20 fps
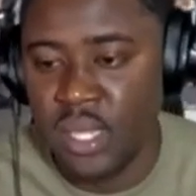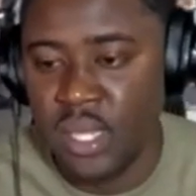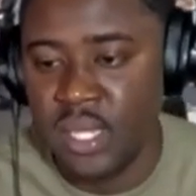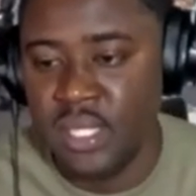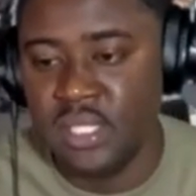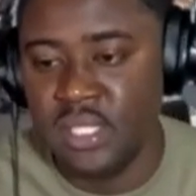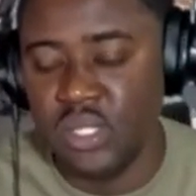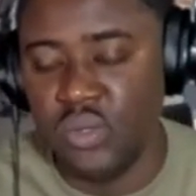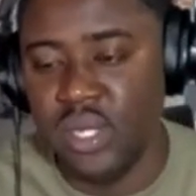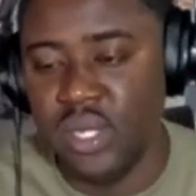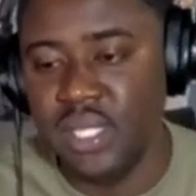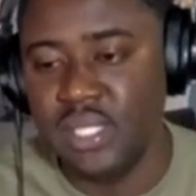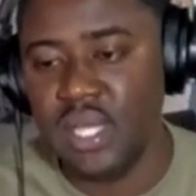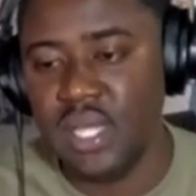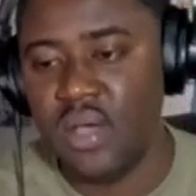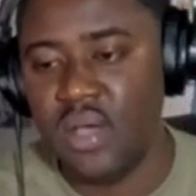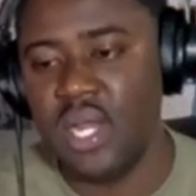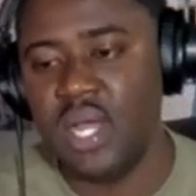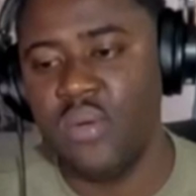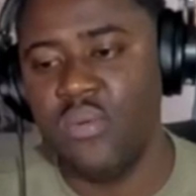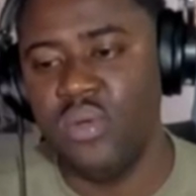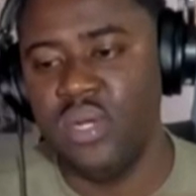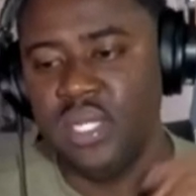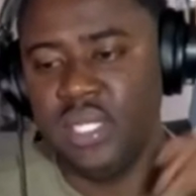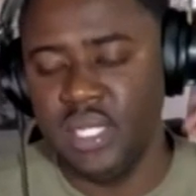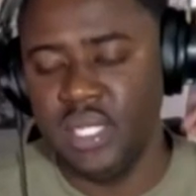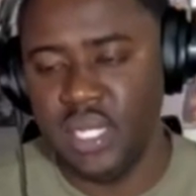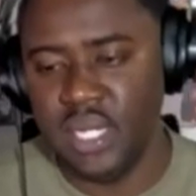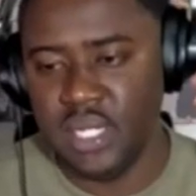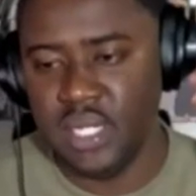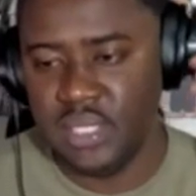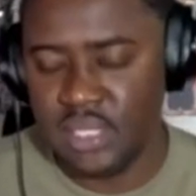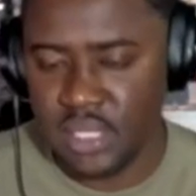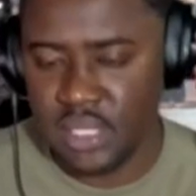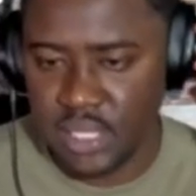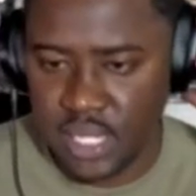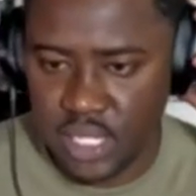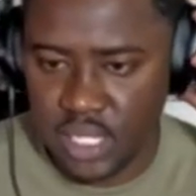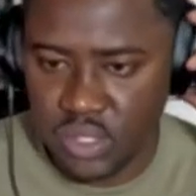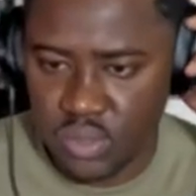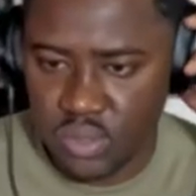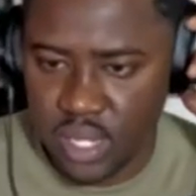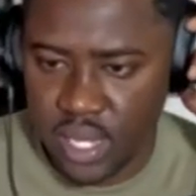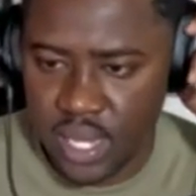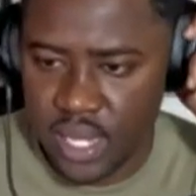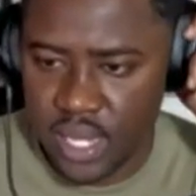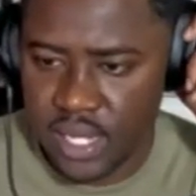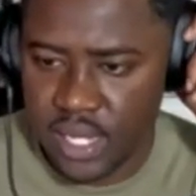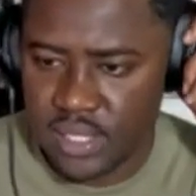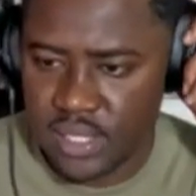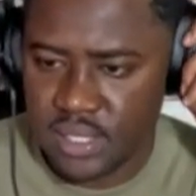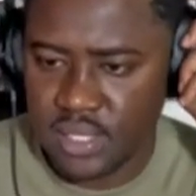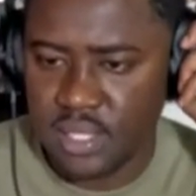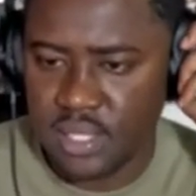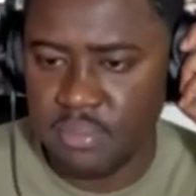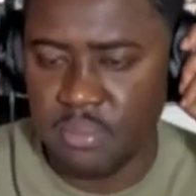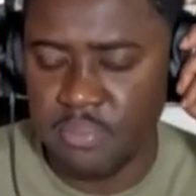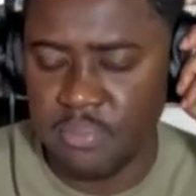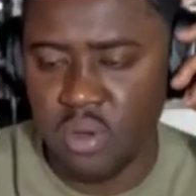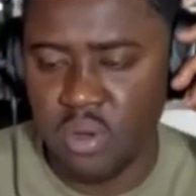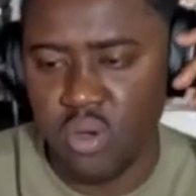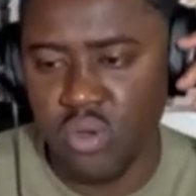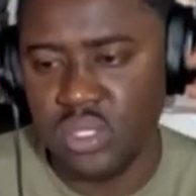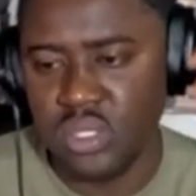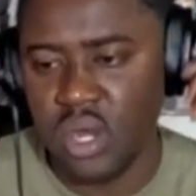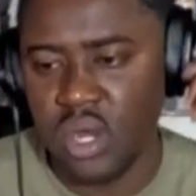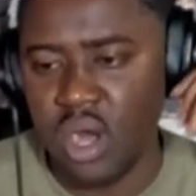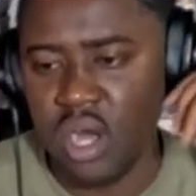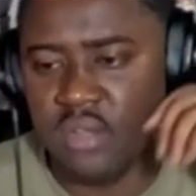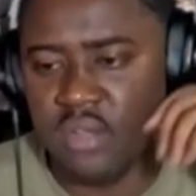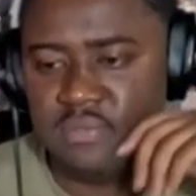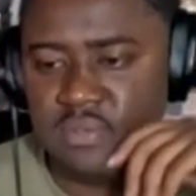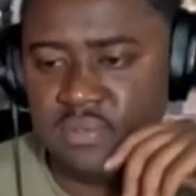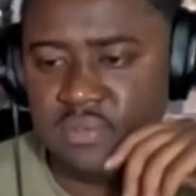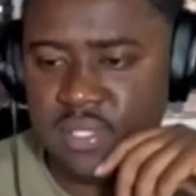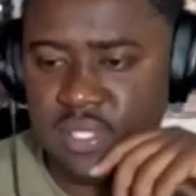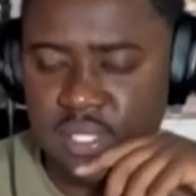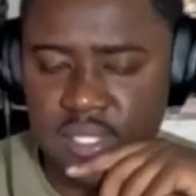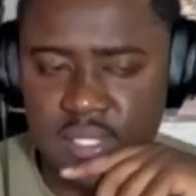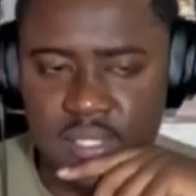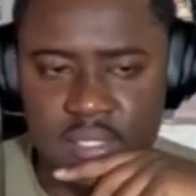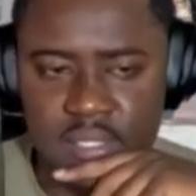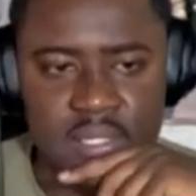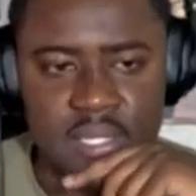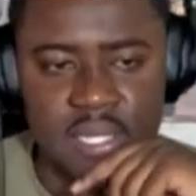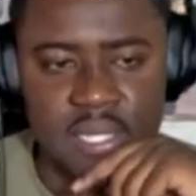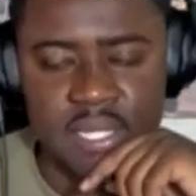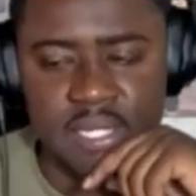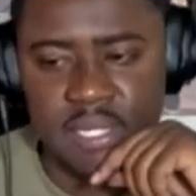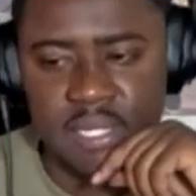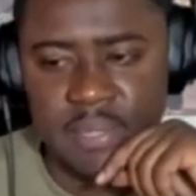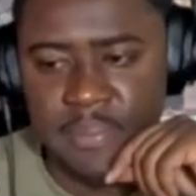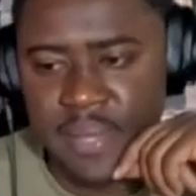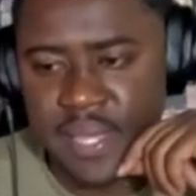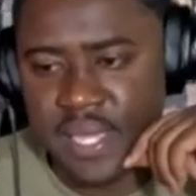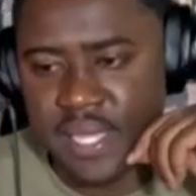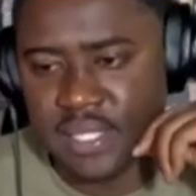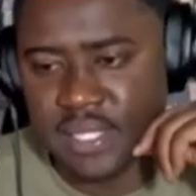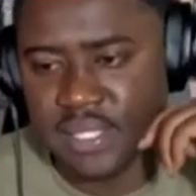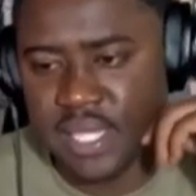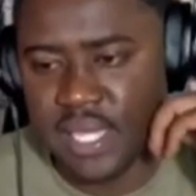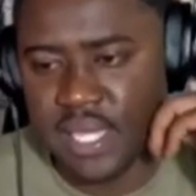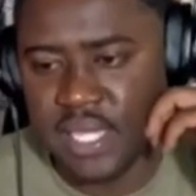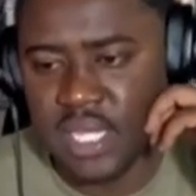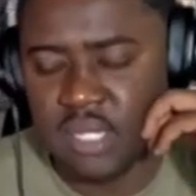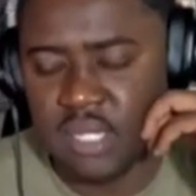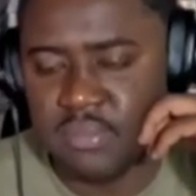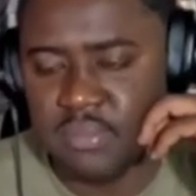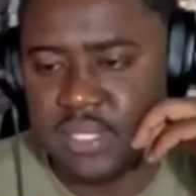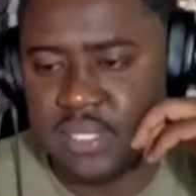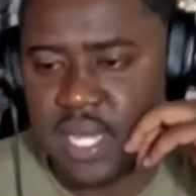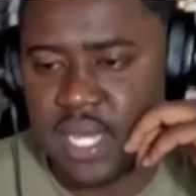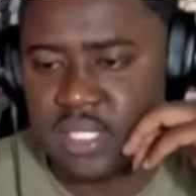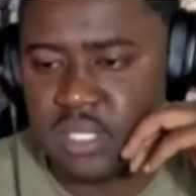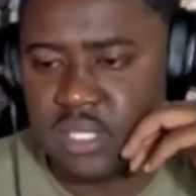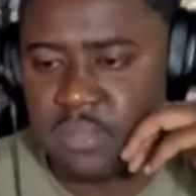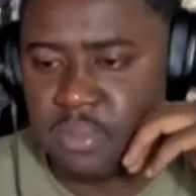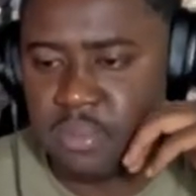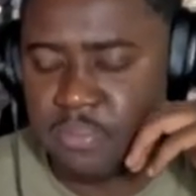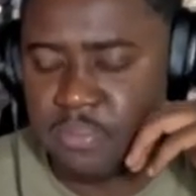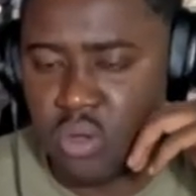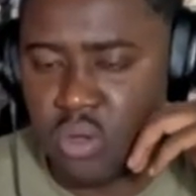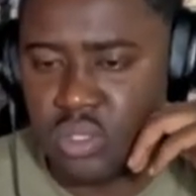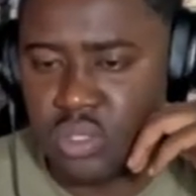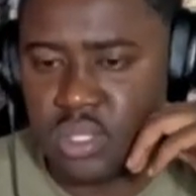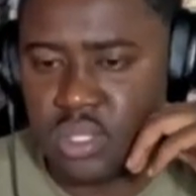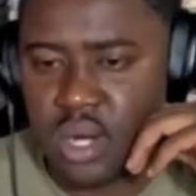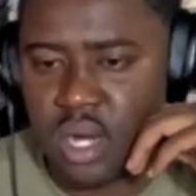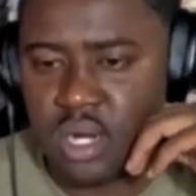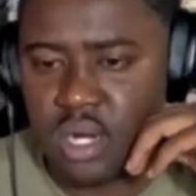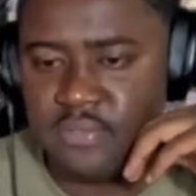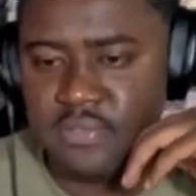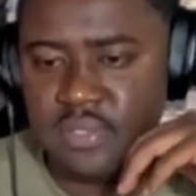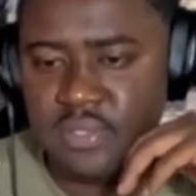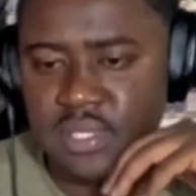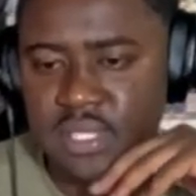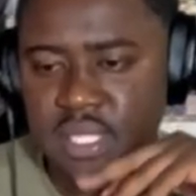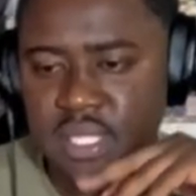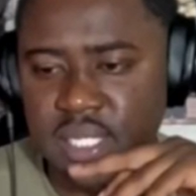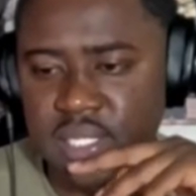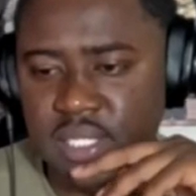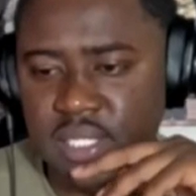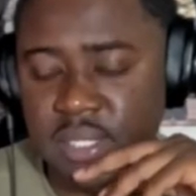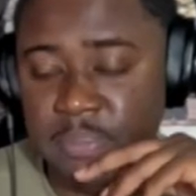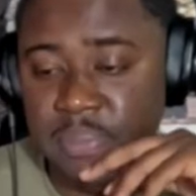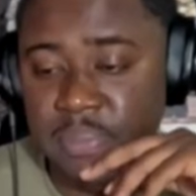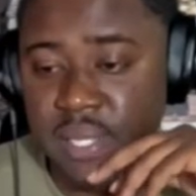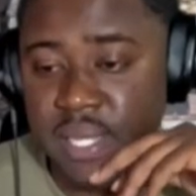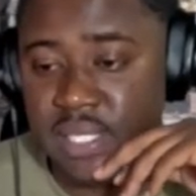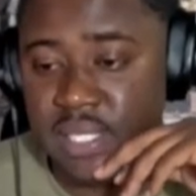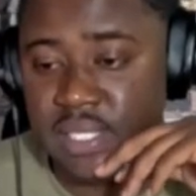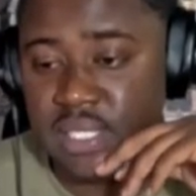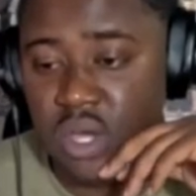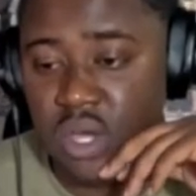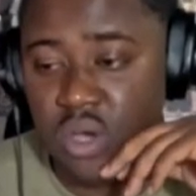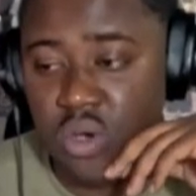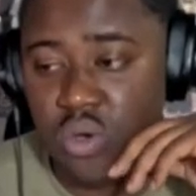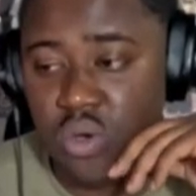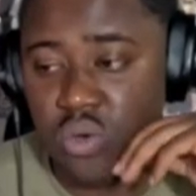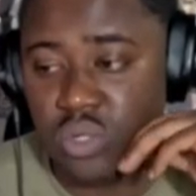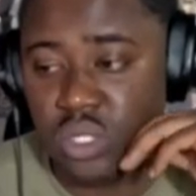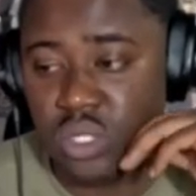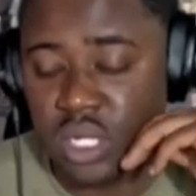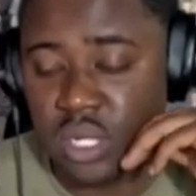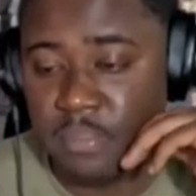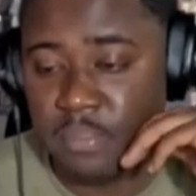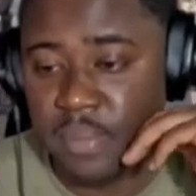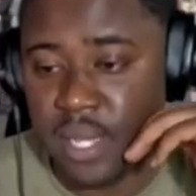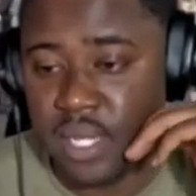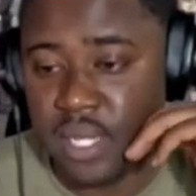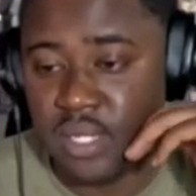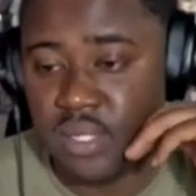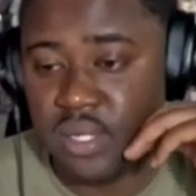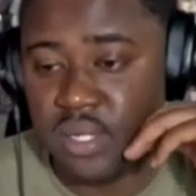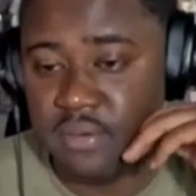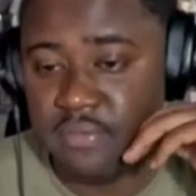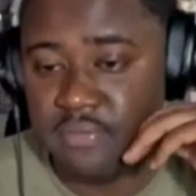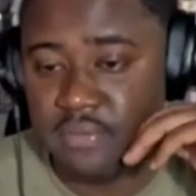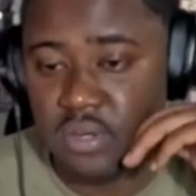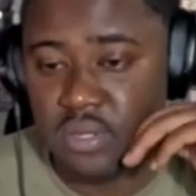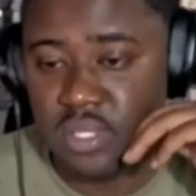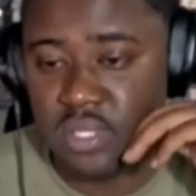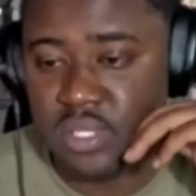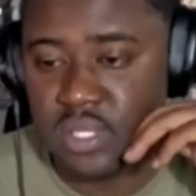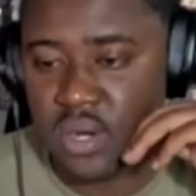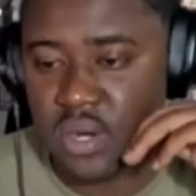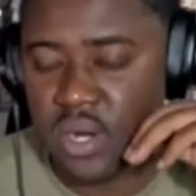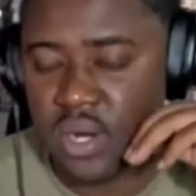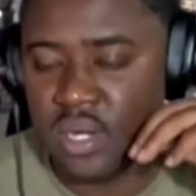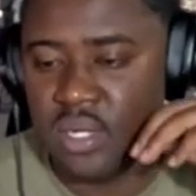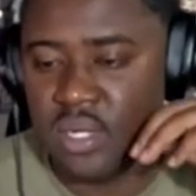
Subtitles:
So that's all I want to get at today, you guys, proposing Article 15. The main thing comes down to proposing Article 15, depending on the commander and the first sergeant,